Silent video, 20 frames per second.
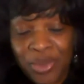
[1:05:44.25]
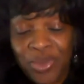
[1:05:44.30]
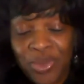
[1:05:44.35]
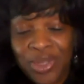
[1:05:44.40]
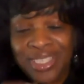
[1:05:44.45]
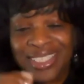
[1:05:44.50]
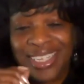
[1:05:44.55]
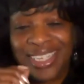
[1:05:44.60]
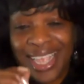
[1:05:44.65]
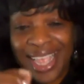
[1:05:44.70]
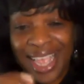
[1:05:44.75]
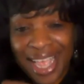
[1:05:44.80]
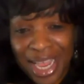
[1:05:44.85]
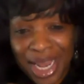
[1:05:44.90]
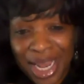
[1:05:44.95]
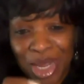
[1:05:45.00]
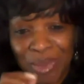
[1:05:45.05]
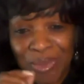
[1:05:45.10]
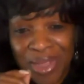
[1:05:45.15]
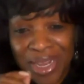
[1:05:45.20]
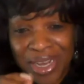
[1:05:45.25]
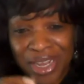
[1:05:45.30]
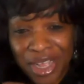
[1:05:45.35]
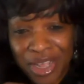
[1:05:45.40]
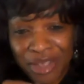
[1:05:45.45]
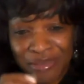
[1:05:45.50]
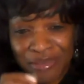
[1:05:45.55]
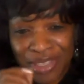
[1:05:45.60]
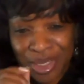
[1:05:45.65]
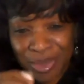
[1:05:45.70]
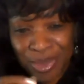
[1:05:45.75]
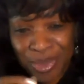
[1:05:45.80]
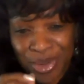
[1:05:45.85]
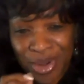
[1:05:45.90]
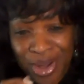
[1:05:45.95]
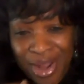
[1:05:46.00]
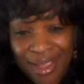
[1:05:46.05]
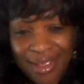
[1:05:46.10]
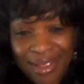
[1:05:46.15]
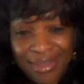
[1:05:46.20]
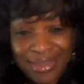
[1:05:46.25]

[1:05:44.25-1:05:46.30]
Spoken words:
was the element of surprise.